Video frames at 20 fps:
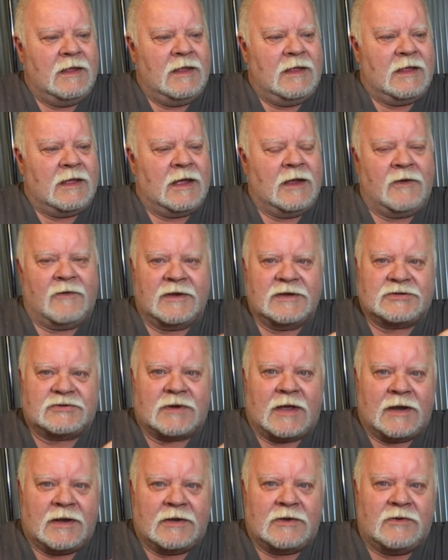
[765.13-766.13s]
I always
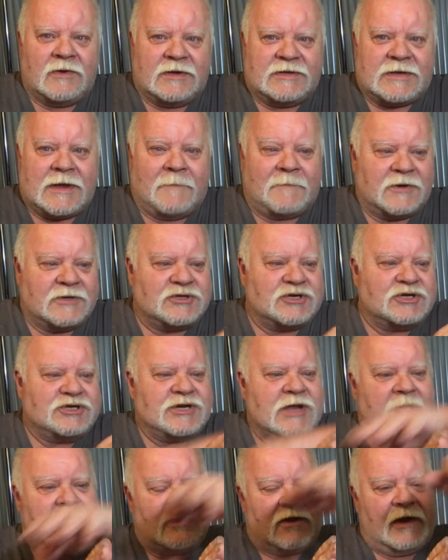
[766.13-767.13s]
try to do a temperature
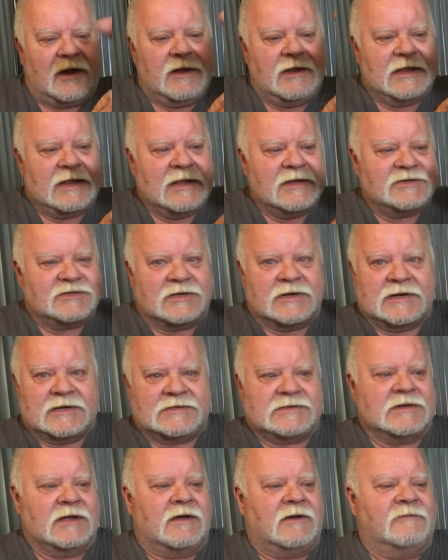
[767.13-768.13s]
check on the engine
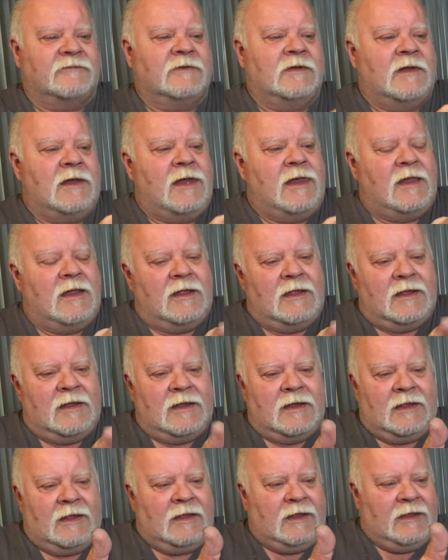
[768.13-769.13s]
itself.
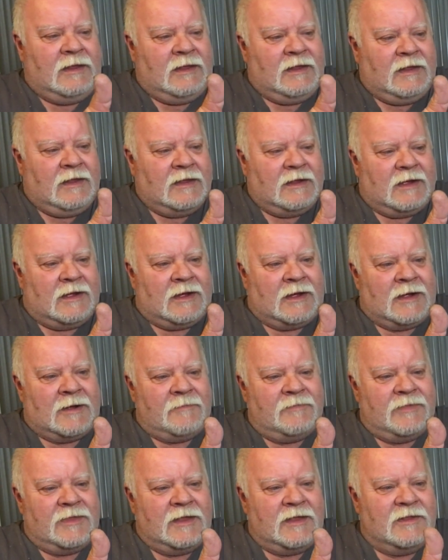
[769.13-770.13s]

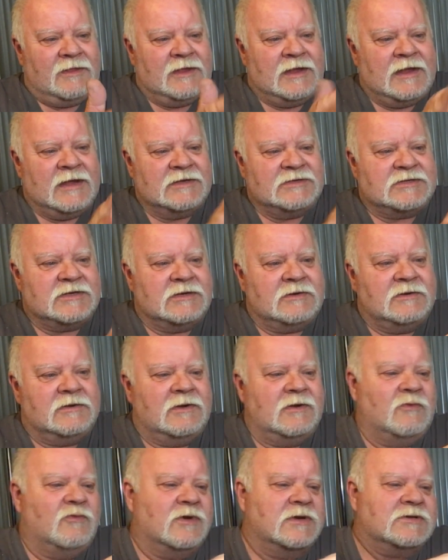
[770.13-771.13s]
The engine
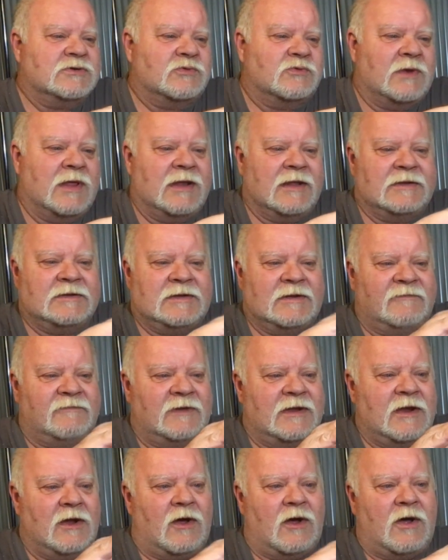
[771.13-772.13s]
was
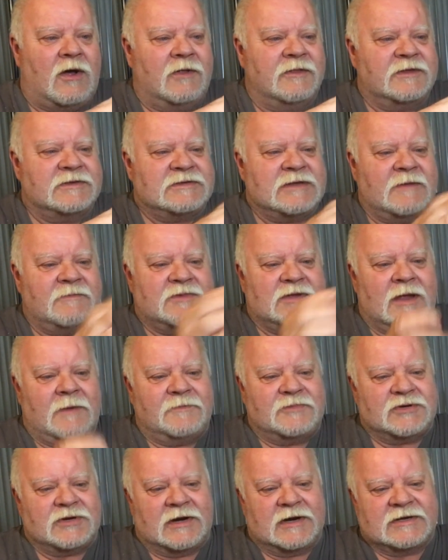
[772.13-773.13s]
relatively all the same
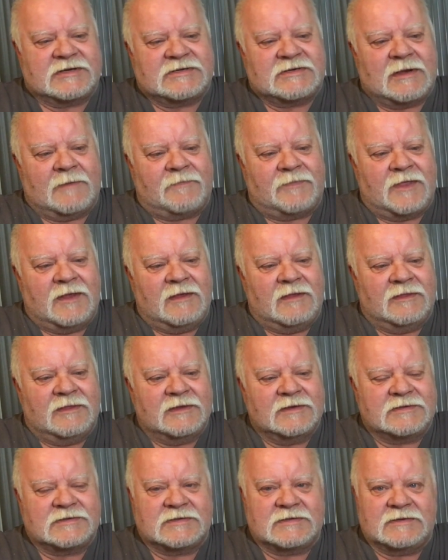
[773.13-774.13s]
temperature, except
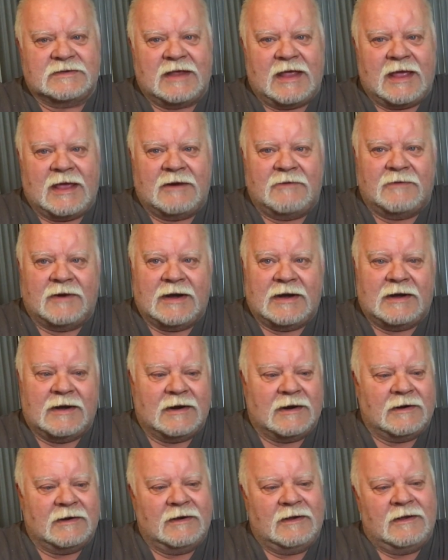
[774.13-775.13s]
this head right
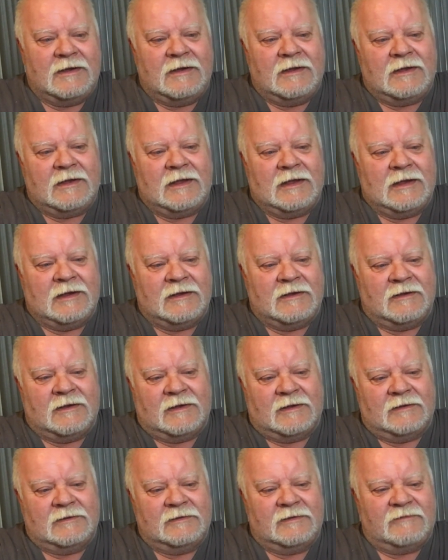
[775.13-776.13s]
here and
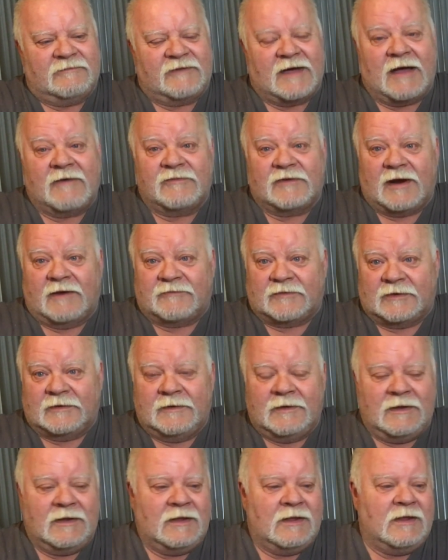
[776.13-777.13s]
the valve cover
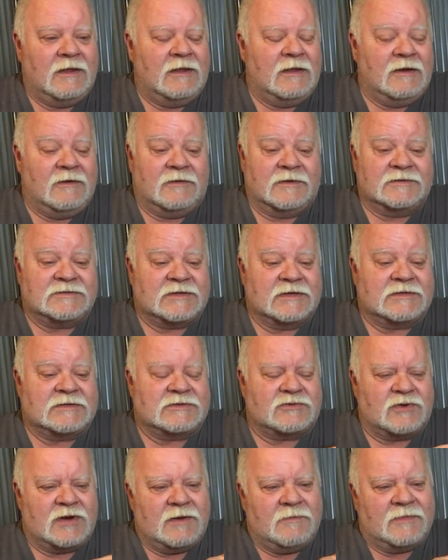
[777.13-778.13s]
was
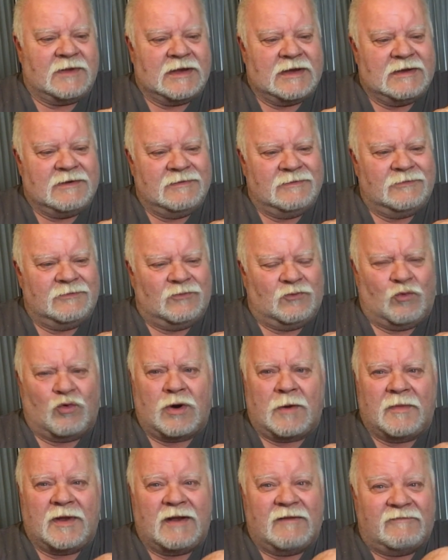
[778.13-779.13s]
extremely
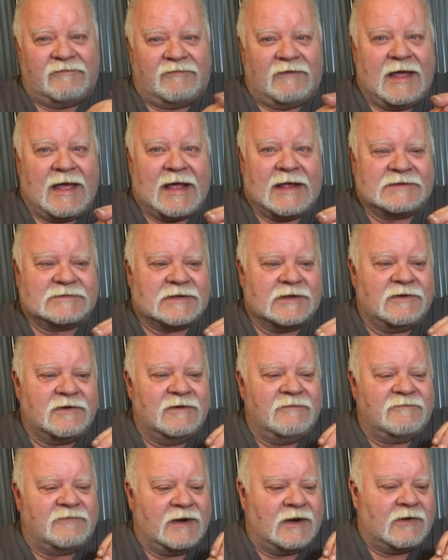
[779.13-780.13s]
warming up fast. I
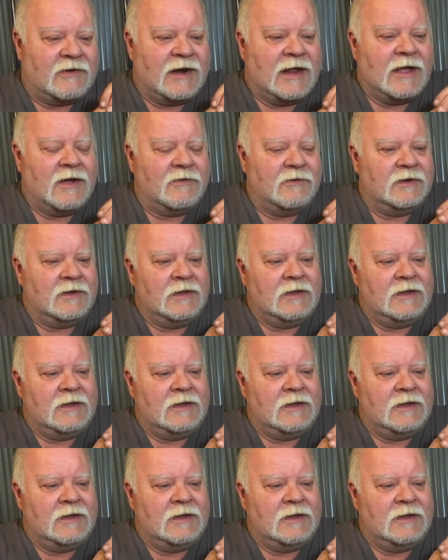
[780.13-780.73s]
couldn't figure it out.